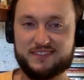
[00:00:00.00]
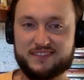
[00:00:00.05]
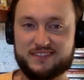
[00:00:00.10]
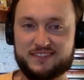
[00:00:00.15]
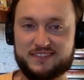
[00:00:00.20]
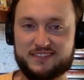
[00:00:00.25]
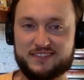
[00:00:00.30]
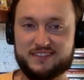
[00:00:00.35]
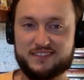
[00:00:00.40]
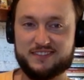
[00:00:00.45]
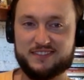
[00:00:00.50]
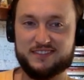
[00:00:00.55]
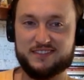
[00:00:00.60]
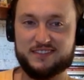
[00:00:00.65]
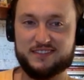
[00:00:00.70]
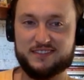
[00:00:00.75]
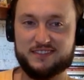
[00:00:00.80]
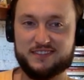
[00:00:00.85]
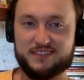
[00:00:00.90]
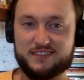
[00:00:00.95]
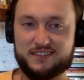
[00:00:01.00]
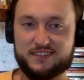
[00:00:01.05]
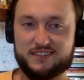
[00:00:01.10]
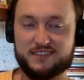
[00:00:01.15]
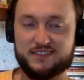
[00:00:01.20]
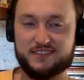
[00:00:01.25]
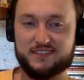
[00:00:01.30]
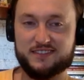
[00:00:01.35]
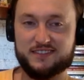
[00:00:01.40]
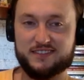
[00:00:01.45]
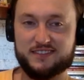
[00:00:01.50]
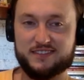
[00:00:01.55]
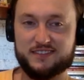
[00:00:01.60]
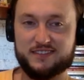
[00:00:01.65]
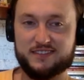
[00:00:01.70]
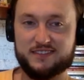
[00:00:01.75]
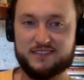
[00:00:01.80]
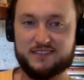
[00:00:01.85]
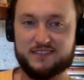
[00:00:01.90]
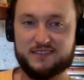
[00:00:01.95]

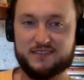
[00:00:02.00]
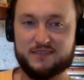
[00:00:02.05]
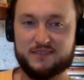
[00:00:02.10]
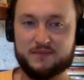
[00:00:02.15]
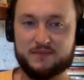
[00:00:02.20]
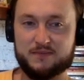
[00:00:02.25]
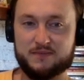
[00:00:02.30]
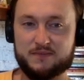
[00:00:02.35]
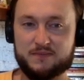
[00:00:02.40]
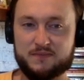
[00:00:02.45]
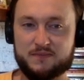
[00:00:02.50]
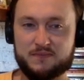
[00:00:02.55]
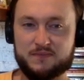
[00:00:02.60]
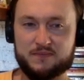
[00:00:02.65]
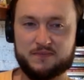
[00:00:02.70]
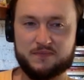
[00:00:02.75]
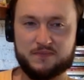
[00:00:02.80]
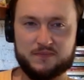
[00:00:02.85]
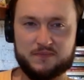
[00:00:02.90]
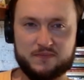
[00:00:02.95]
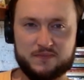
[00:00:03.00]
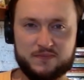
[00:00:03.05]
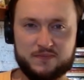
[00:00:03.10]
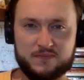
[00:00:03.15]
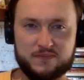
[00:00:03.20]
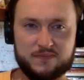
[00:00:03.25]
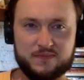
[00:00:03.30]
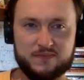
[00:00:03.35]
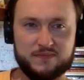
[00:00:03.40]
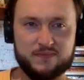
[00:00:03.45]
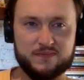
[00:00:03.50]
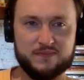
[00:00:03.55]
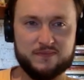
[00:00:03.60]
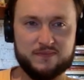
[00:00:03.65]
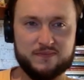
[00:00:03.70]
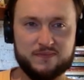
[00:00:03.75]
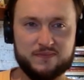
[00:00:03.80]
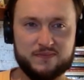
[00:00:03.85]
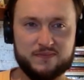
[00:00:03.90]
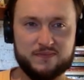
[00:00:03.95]

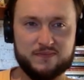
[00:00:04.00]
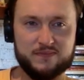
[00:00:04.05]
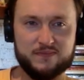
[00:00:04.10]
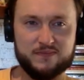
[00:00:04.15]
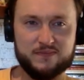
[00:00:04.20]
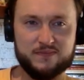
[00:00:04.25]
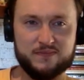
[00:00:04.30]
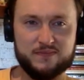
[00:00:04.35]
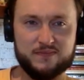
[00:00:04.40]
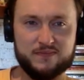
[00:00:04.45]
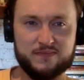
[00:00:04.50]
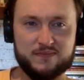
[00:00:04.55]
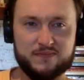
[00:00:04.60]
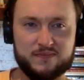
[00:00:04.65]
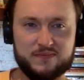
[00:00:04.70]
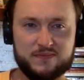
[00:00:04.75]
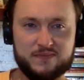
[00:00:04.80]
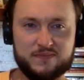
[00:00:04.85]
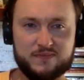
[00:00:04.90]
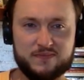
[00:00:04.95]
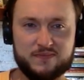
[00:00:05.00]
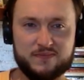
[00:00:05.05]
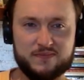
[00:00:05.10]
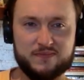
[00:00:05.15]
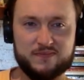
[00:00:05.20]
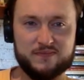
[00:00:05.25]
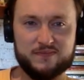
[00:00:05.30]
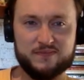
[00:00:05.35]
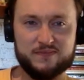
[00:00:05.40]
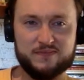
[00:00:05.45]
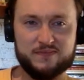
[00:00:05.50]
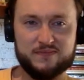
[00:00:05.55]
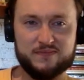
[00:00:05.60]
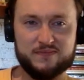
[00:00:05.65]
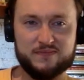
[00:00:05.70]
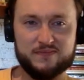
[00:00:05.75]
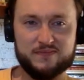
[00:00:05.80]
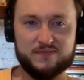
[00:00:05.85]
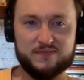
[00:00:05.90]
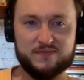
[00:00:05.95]

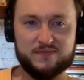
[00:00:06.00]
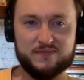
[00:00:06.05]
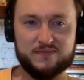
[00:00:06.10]
No words are spoken by the person on screen.